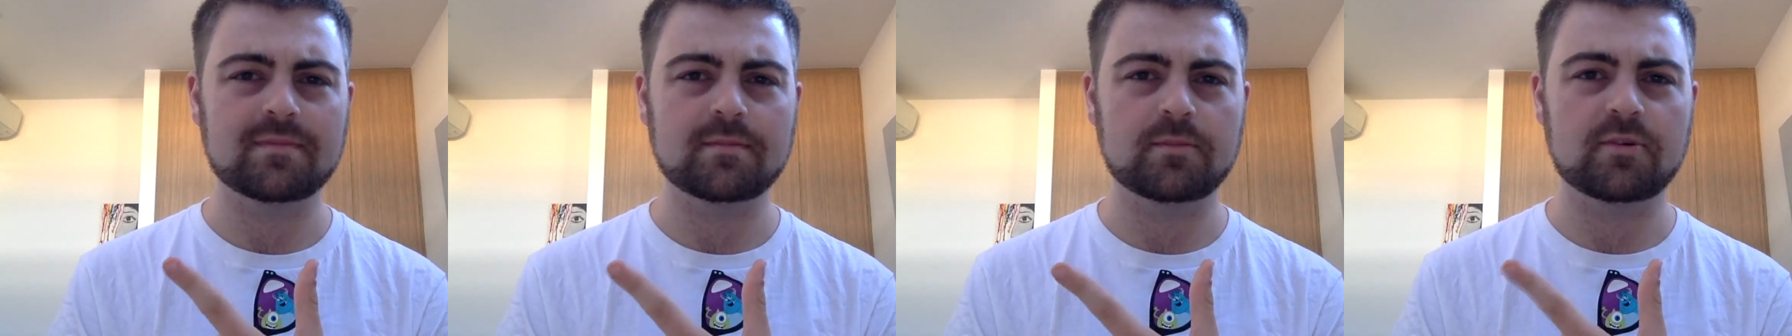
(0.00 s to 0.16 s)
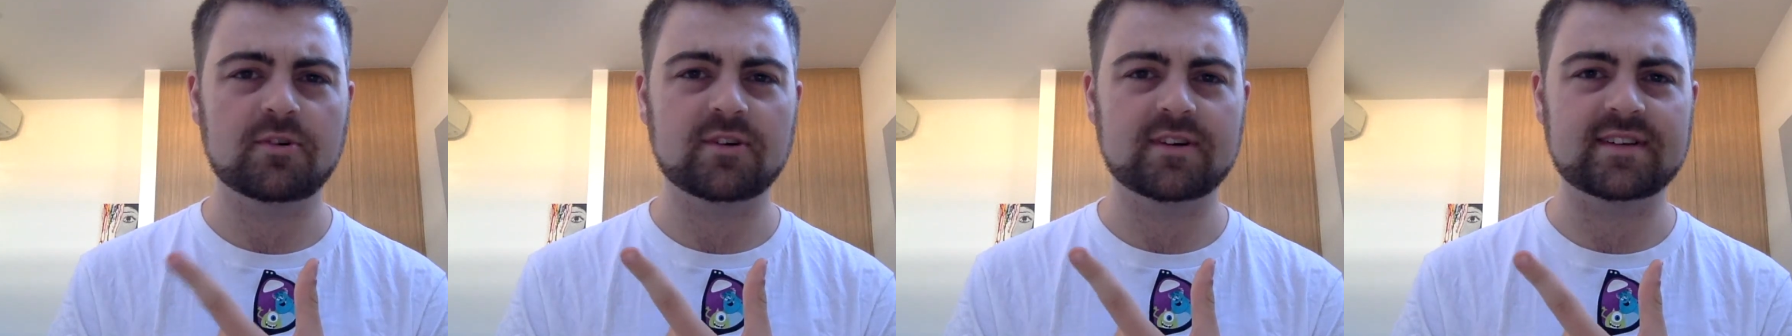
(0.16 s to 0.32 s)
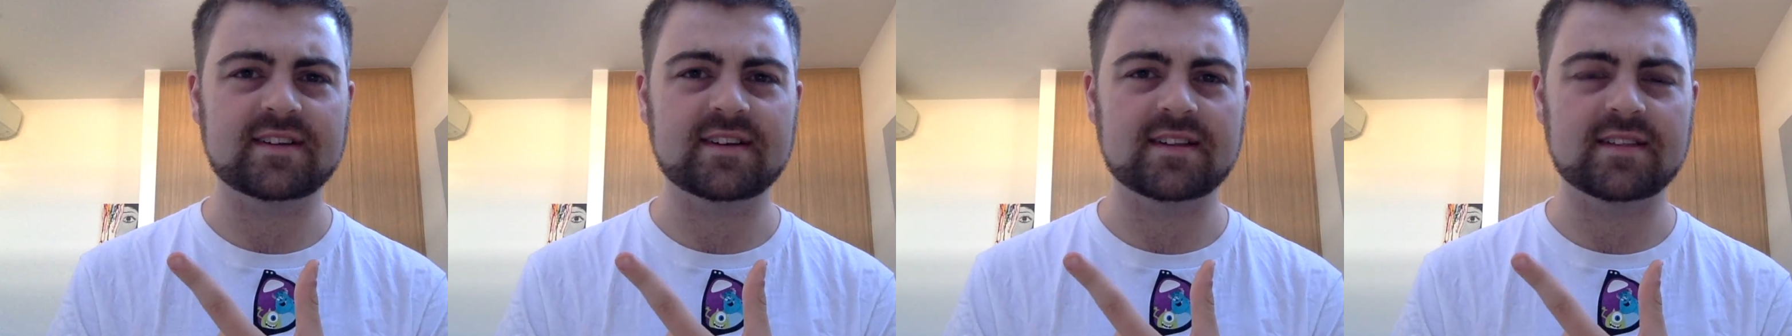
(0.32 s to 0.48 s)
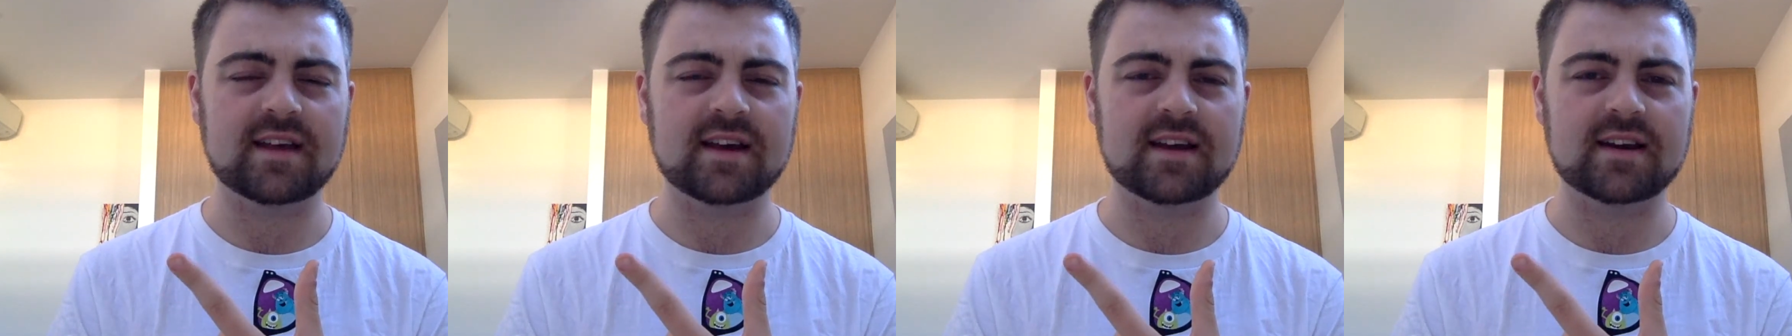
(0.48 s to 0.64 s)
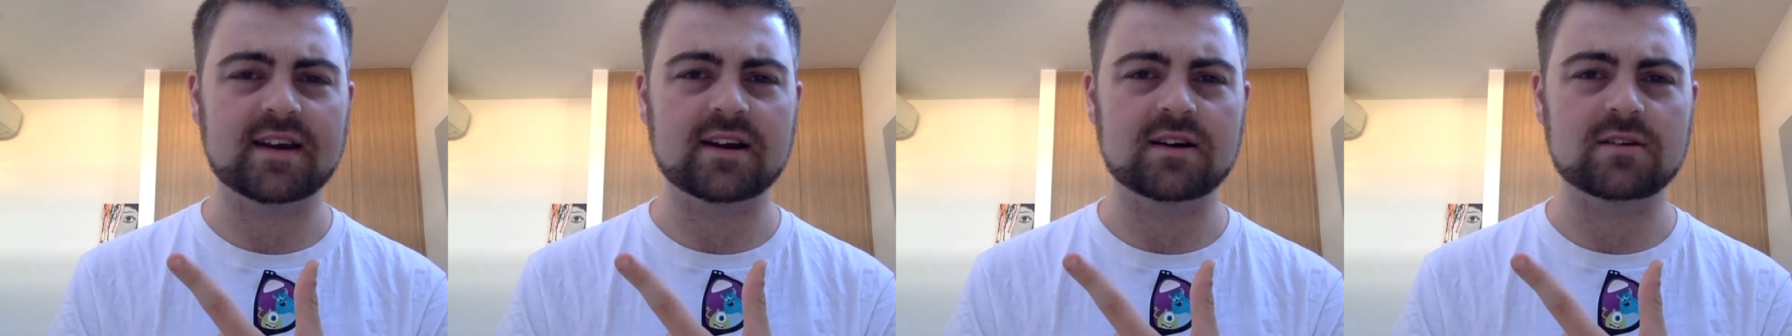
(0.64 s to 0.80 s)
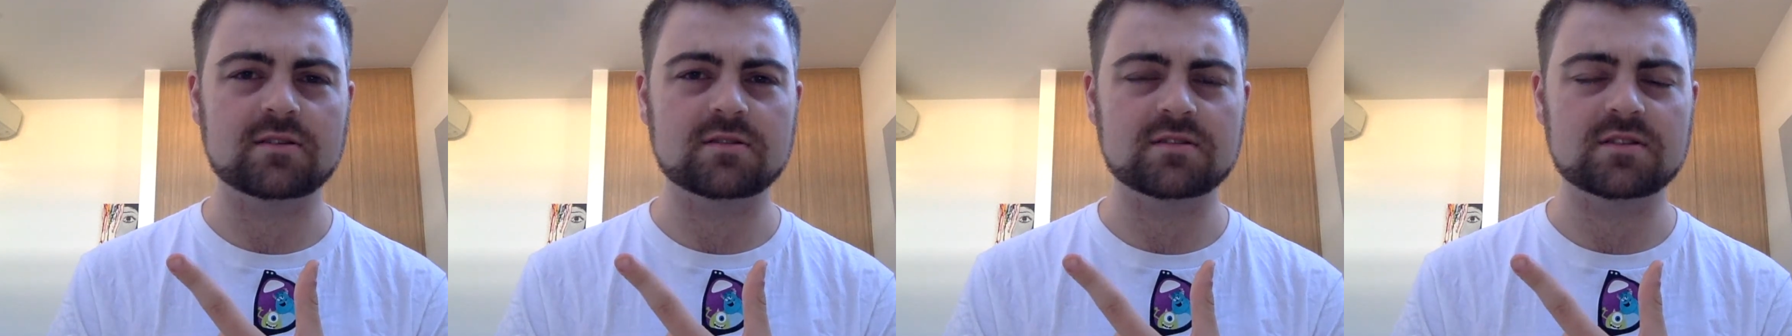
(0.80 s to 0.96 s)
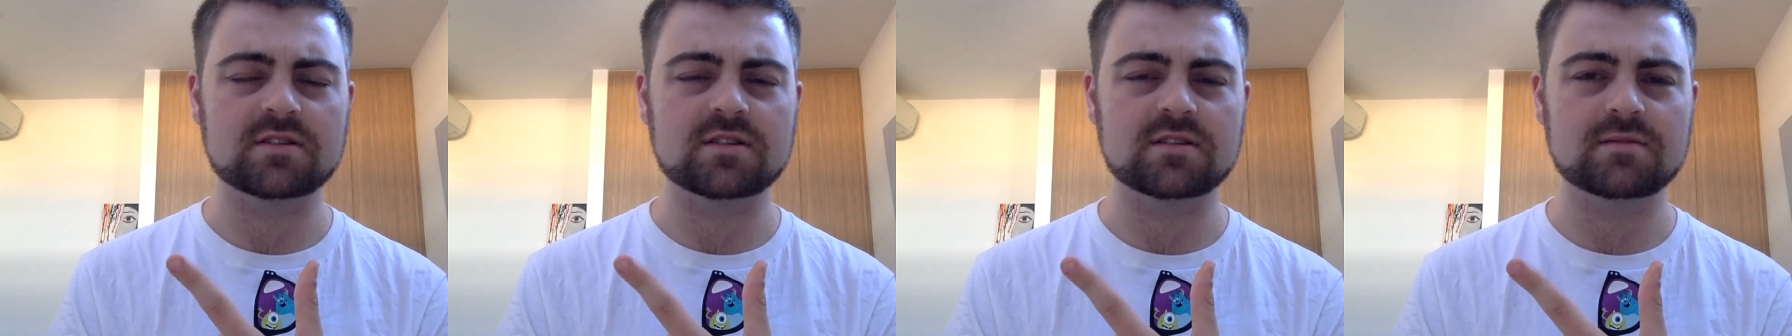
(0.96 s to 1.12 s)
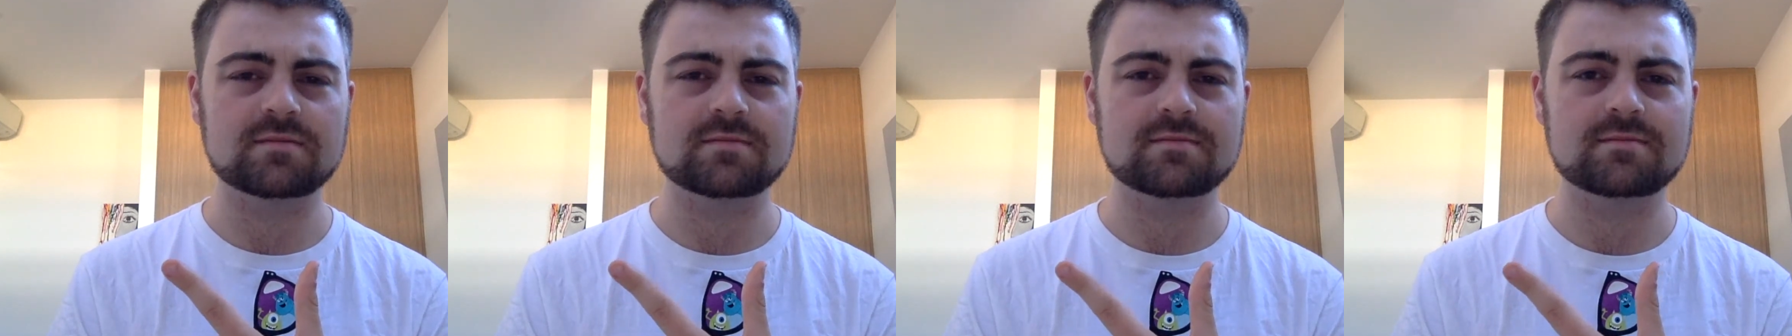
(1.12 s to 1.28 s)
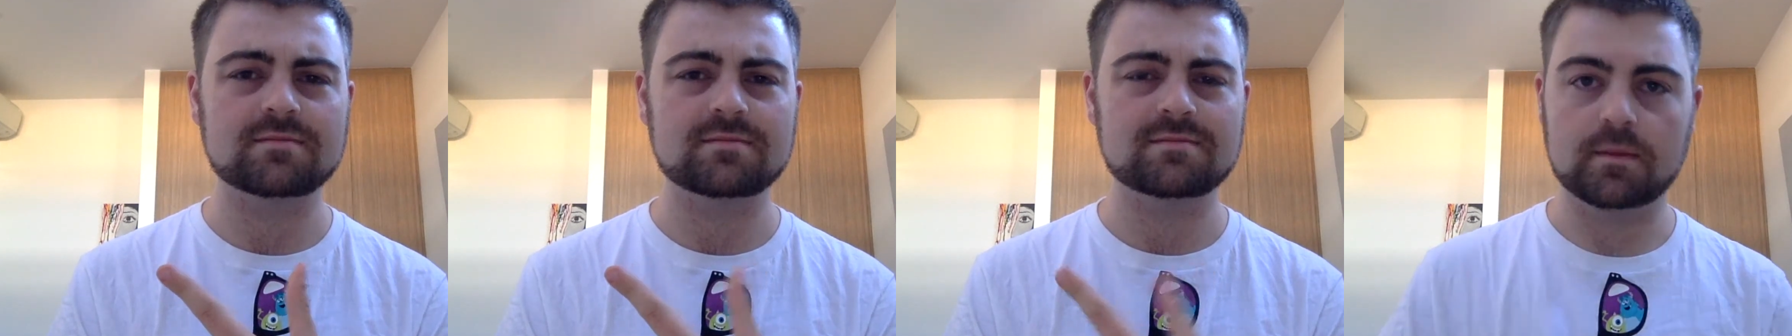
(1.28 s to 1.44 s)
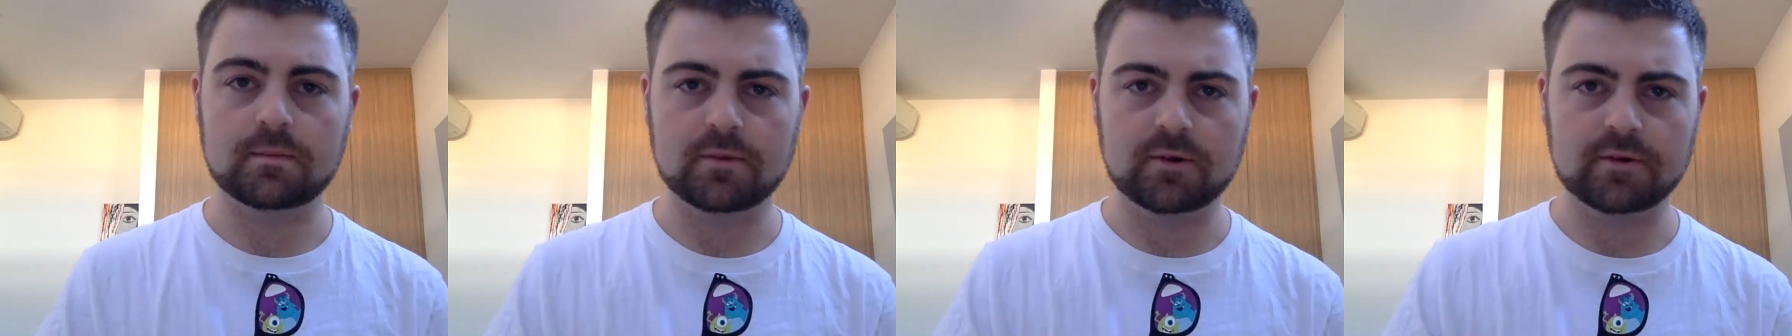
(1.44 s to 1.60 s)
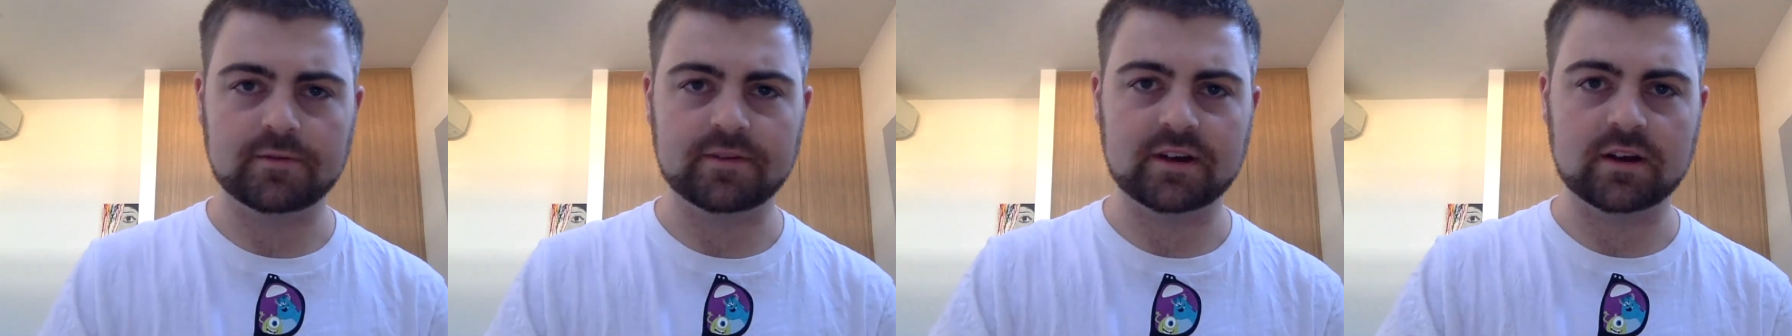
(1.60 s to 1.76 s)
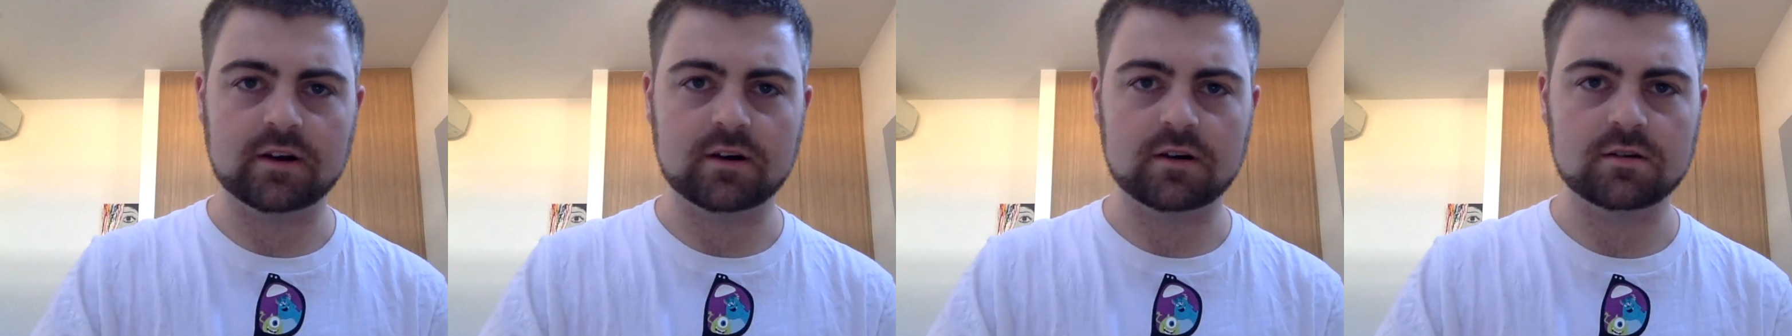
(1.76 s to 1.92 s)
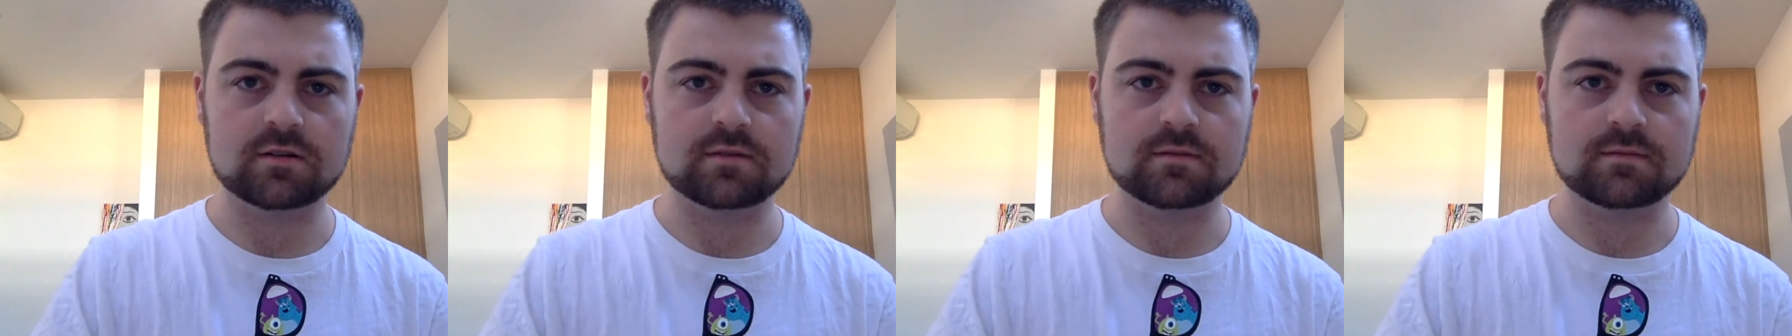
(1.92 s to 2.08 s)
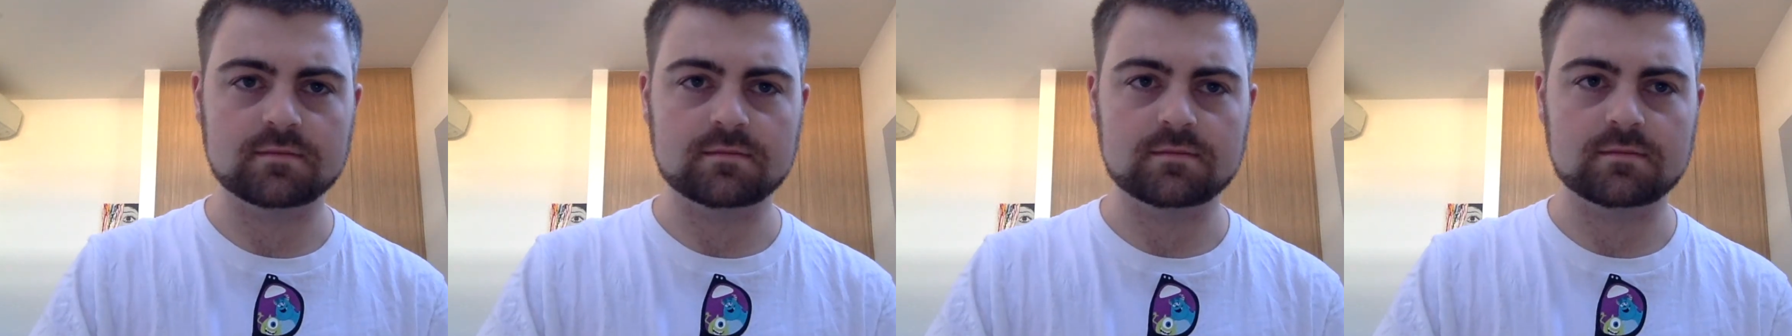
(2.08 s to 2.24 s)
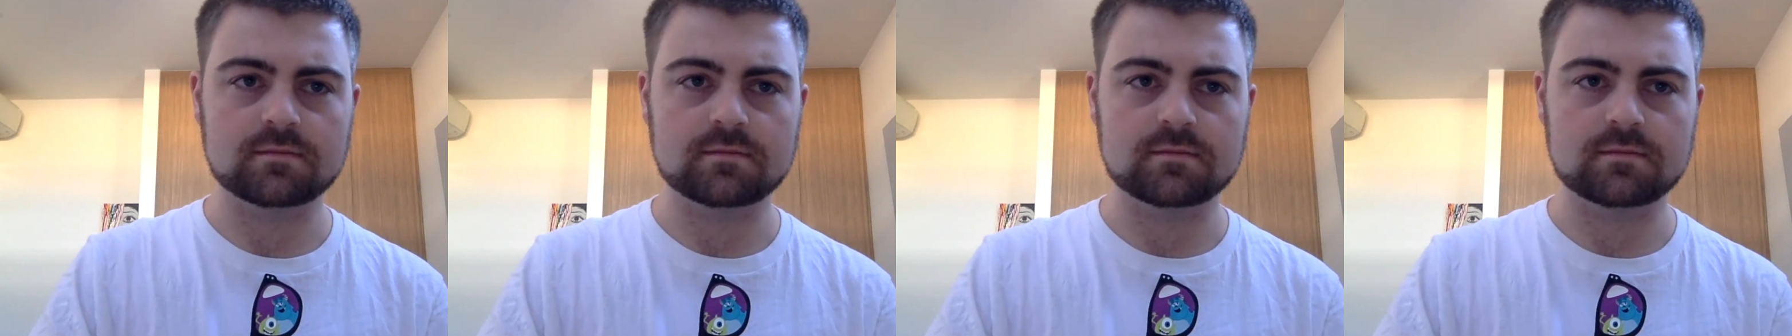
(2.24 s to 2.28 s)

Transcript: Pointing that out. Moving on.